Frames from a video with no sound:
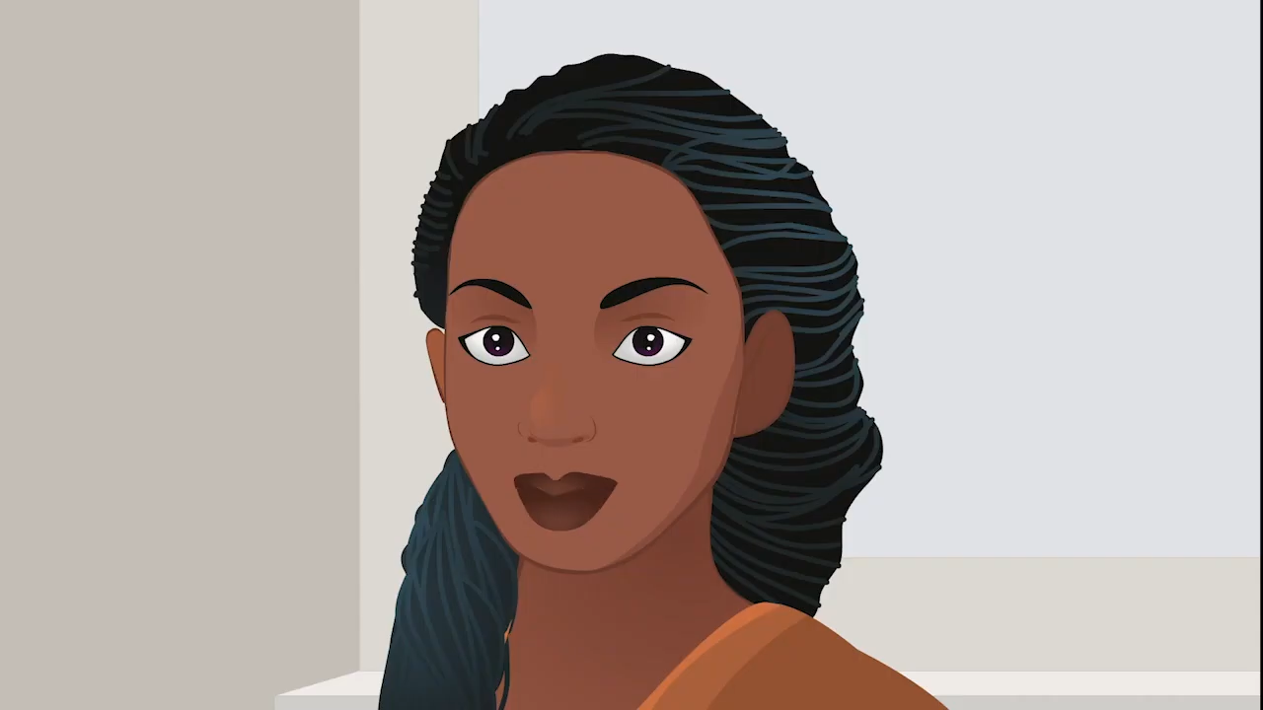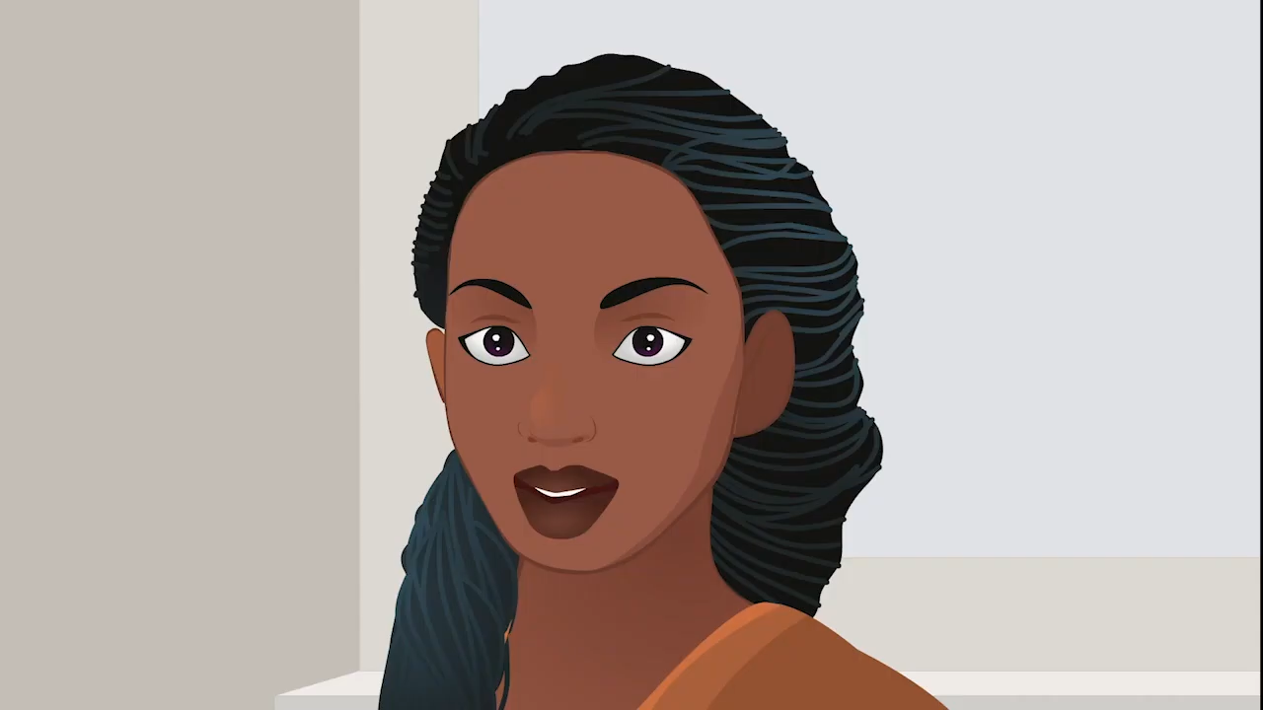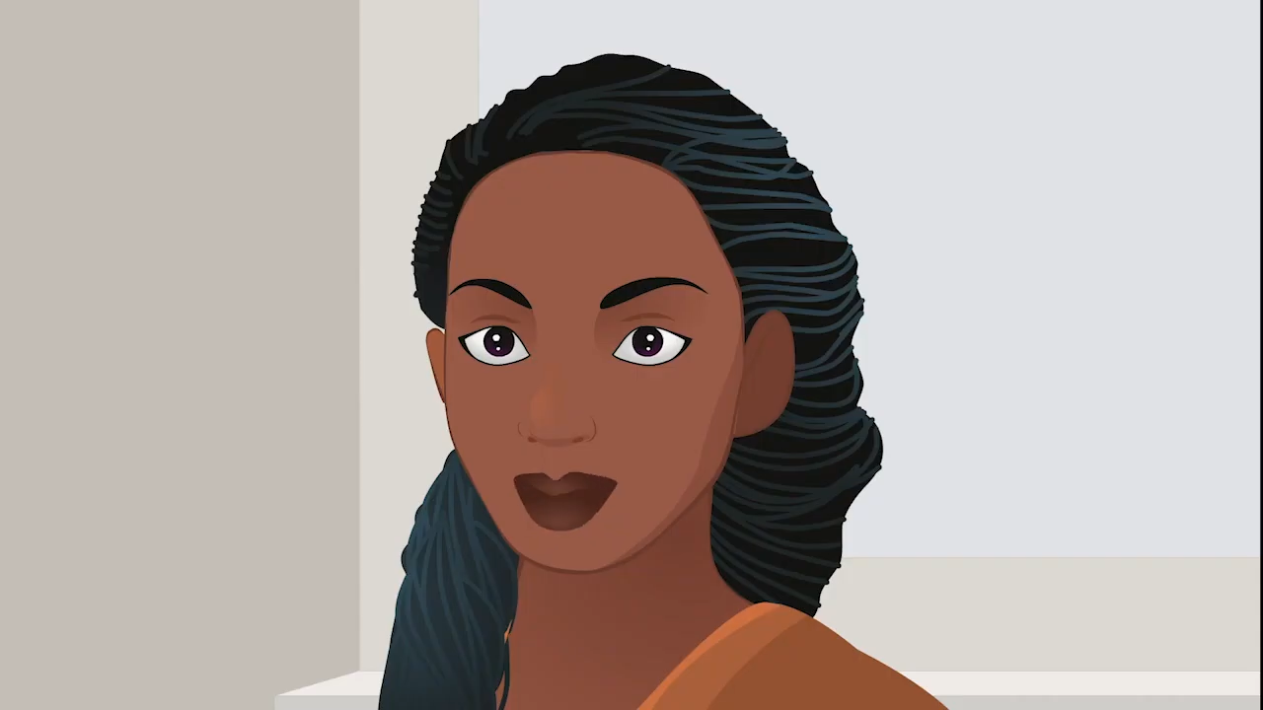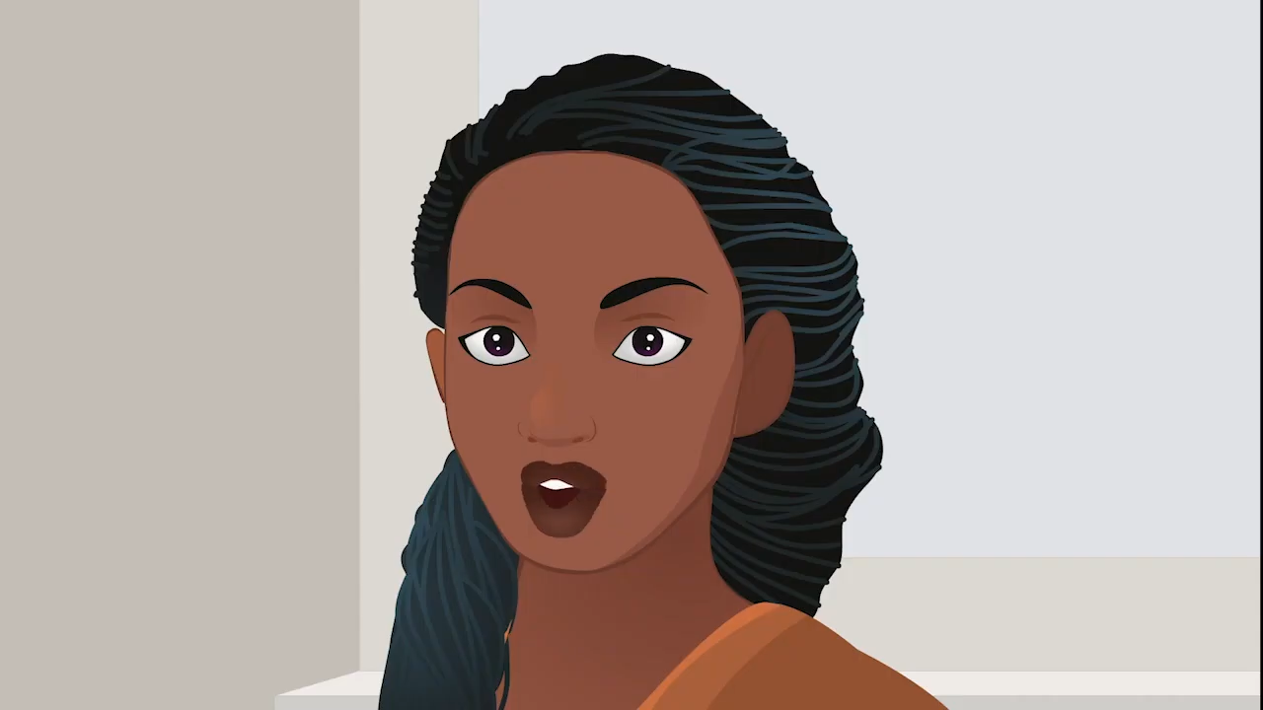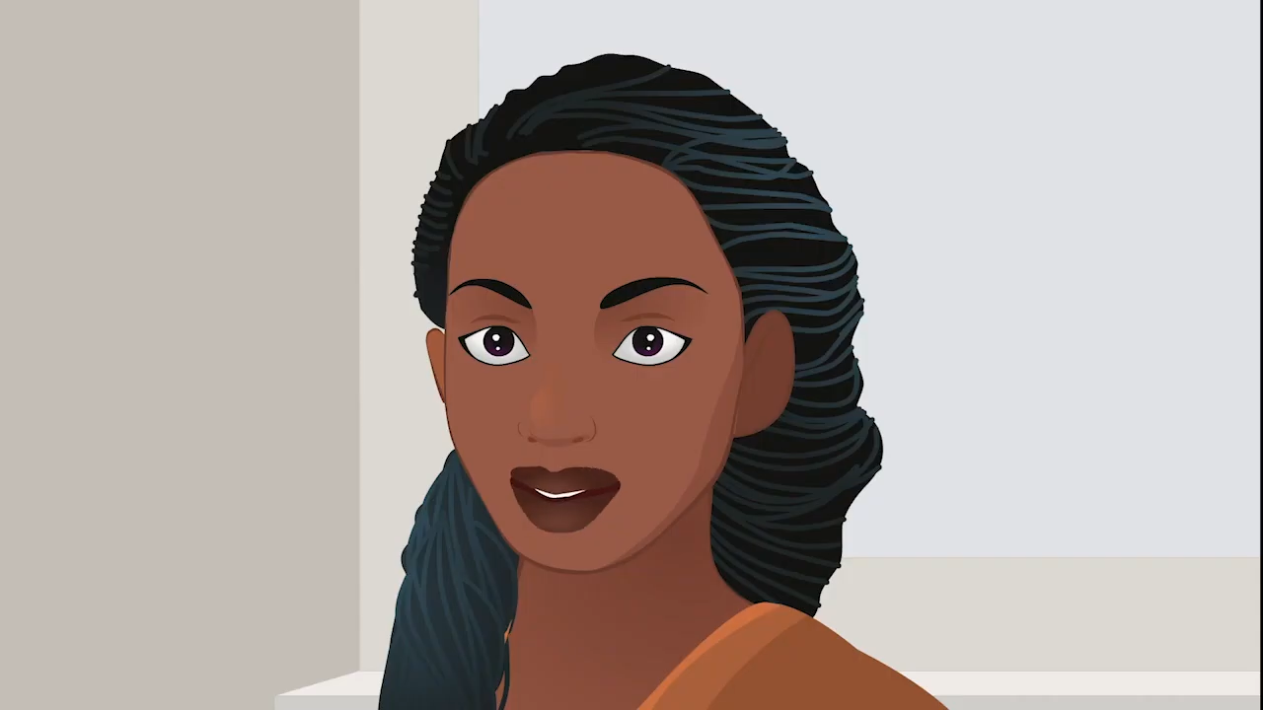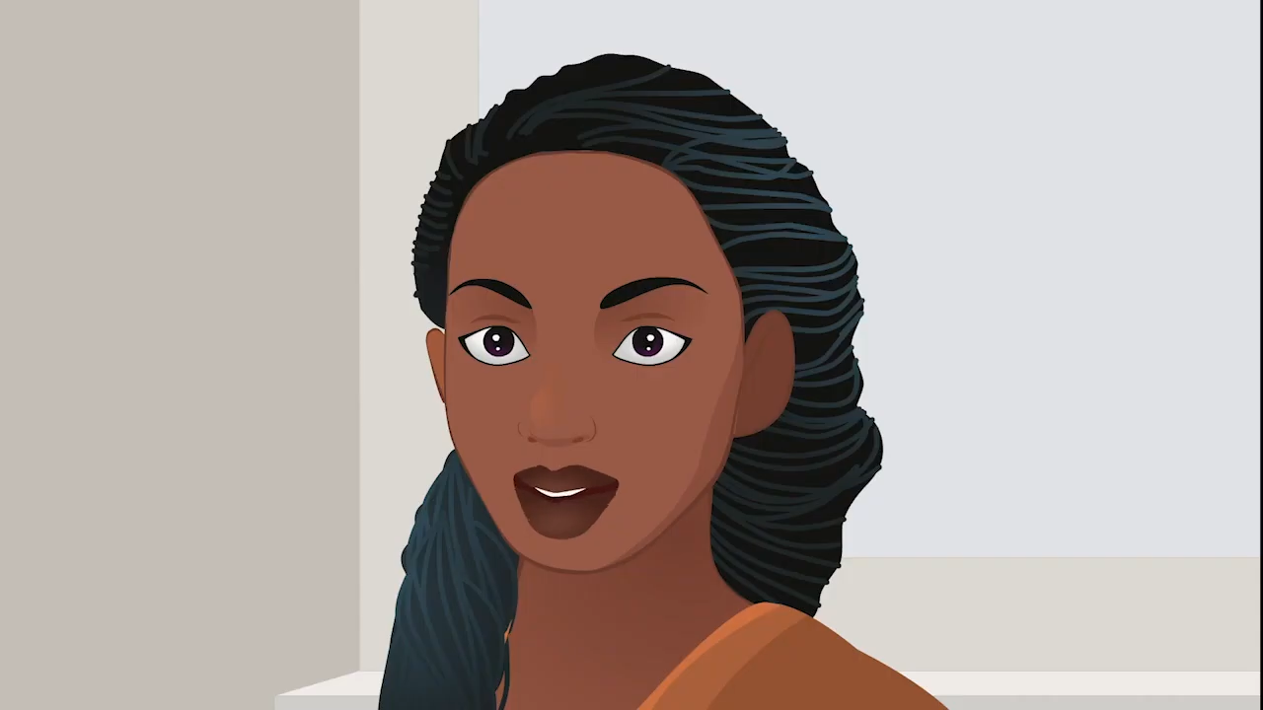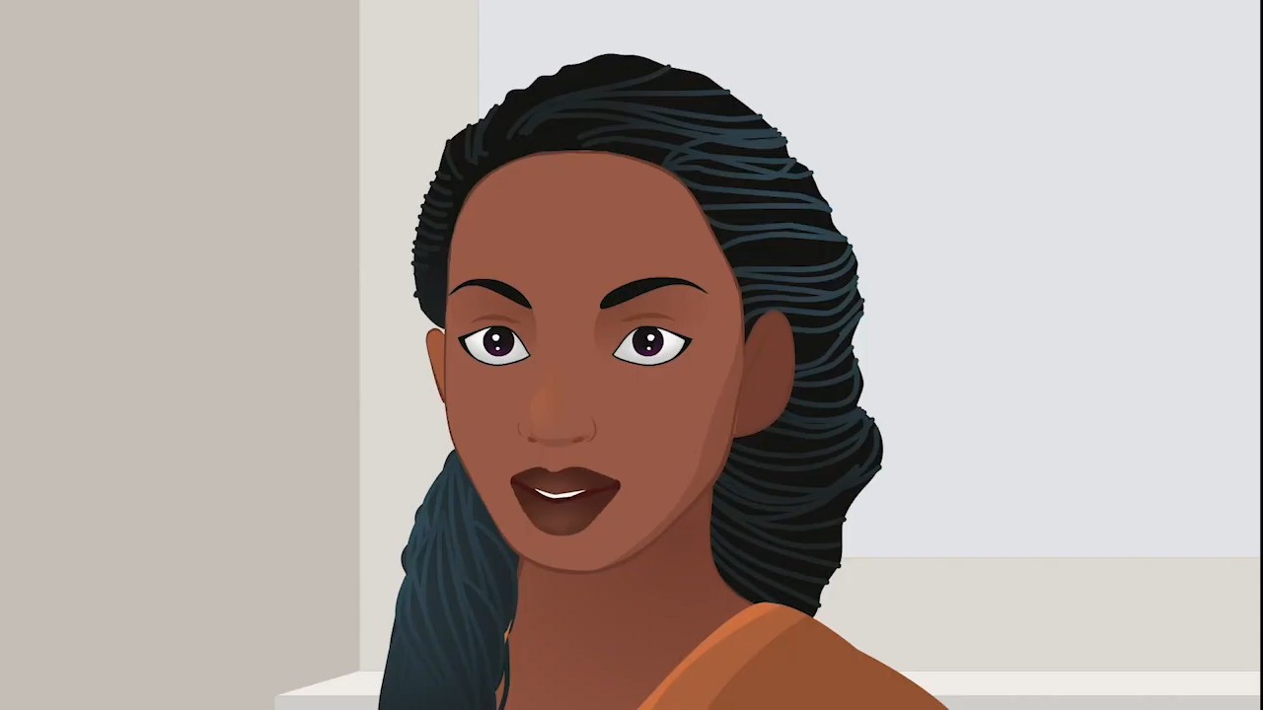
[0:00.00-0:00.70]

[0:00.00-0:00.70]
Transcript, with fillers: of tax on